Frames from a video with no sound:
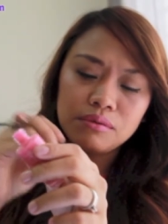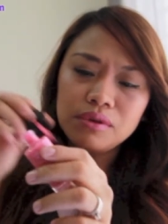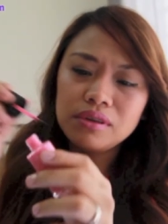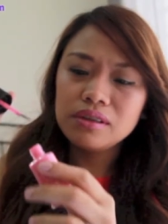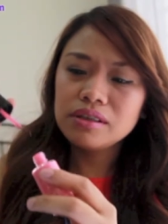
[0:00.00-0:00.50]

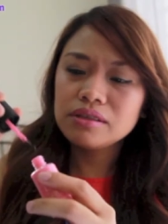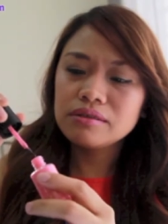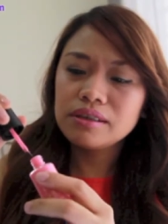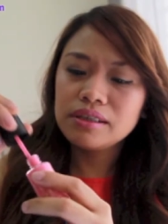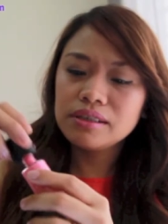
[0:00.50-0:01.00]
Will this
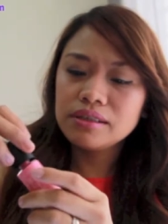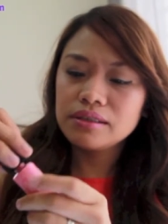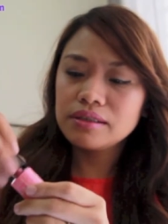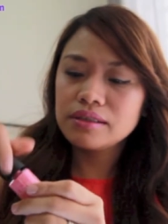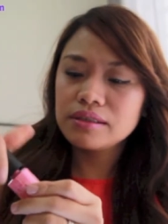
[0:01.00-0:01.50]
really
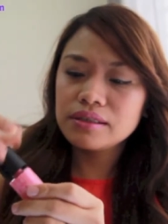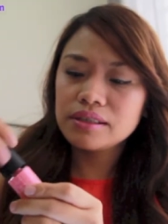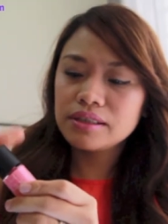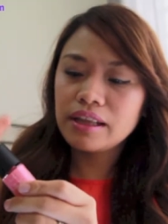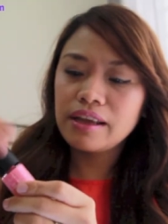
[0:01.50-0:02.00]

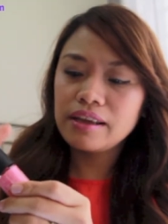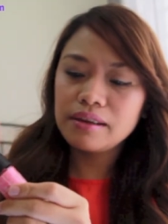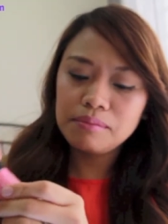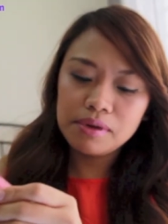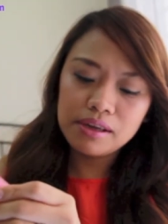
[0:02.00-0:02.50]

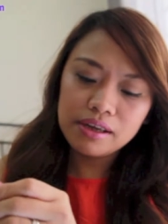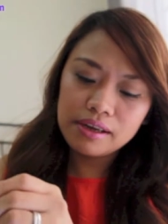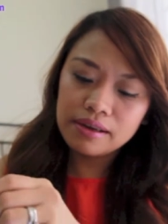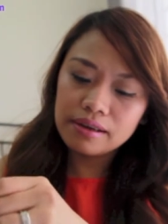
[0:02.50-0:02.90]
stain me?